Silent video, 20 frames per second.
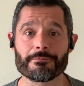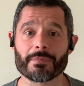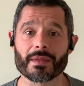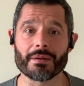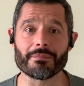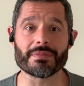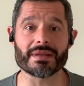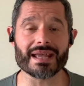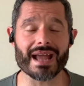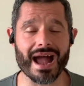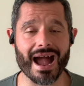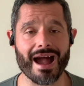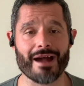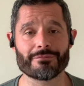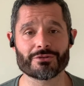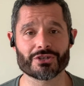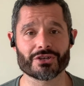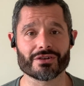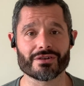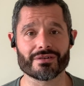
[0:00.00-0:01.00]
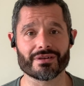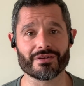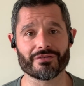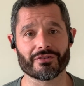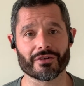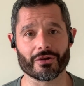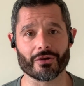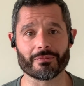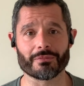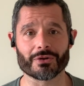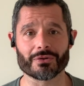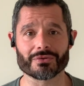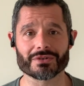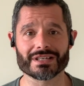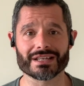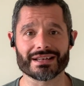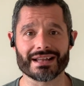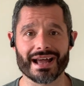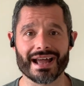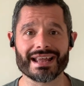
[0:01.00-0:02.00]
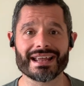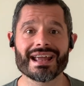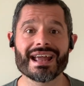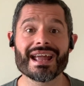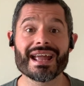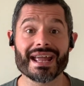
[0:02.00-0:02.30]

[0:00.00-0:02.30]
and be absolutely phenomenal today.